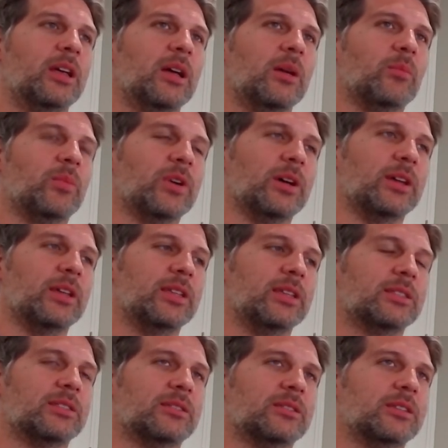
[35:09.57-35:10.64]
But
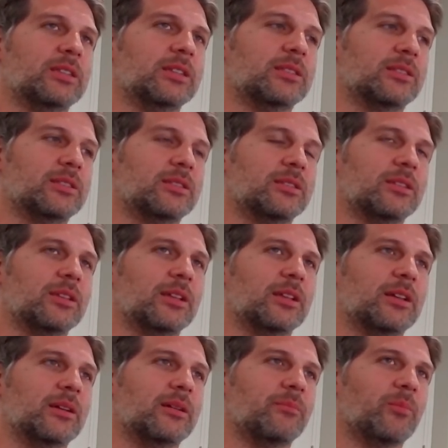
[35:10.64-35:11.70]
it's
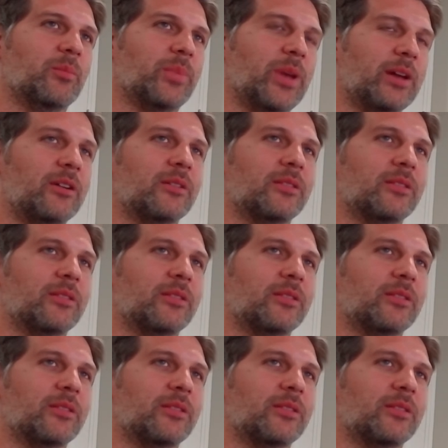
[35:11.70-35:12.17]
better